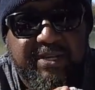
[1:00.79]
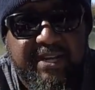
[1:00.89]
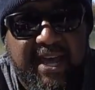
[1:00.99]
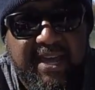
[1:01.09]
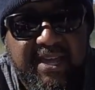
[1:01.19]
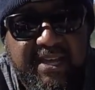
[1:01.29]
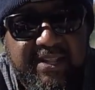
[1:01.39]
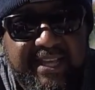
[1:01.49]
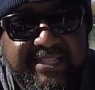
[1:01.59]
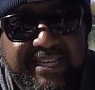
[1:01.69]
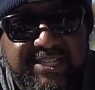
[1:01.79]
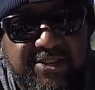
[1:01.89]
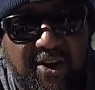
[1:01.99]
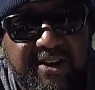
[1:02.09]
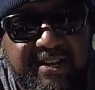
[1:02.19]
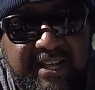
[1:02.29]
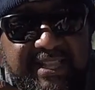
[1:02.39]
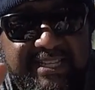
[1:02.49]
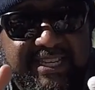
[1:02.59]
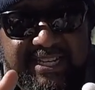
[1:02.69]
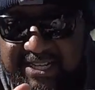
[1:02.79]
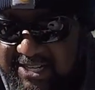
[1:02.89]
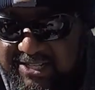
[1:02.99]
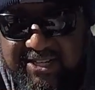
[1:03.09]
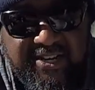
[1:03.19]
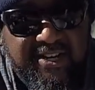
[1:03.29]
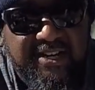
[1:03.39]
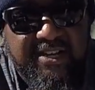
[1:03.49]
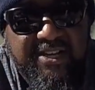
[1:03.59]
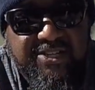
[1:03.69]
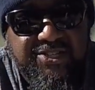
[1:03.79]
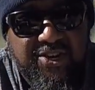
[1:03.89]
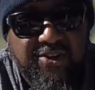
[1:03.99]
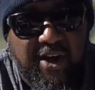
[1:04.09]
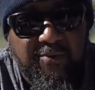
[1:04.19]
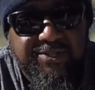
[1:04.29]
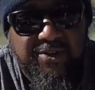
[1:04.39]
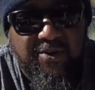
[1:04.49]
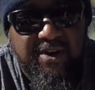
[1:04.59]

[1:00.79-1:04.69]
today. Let's get started. Let's get into this cook, show y'all what's going